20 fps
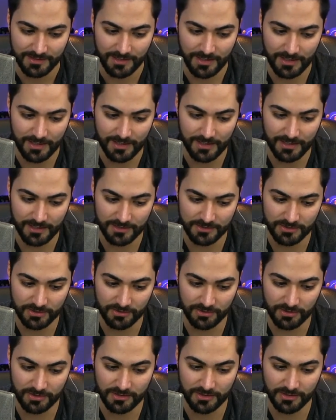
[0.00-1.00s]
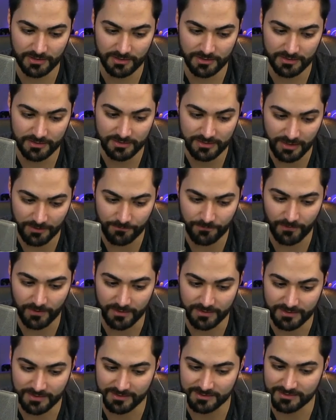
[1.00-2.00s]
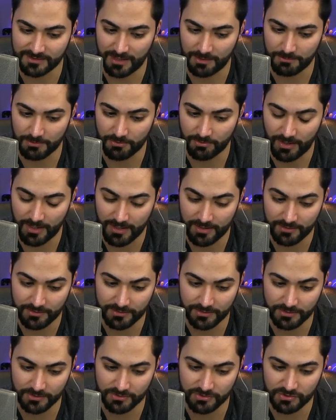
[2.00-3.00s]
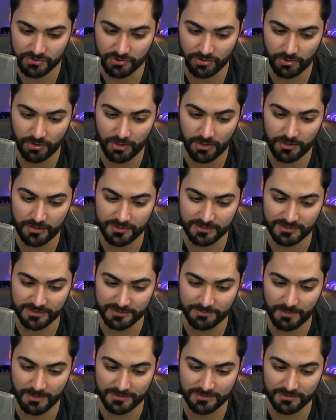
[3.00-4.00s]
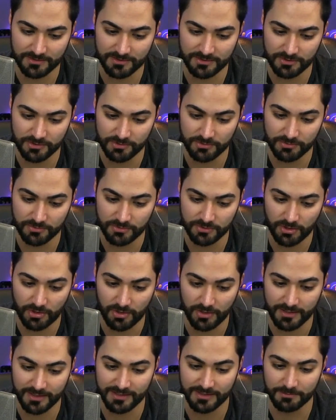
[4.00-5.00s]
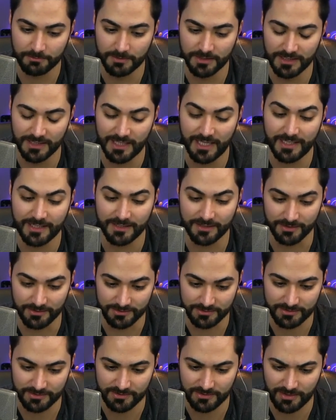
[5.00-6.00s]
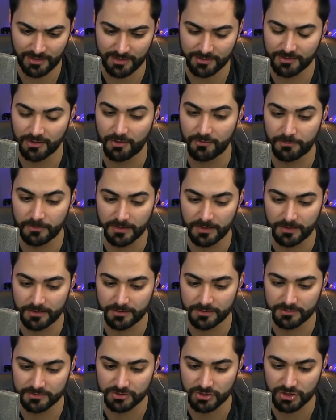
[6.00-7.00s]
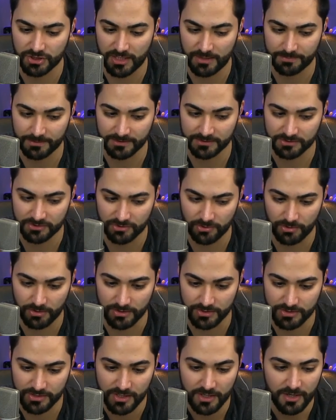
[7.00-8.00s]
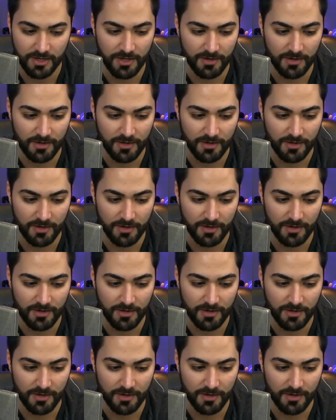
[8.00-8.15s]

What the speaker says: to look different this time around. The new store is expected to target millennials. I don't know if millennials are shopping in stores.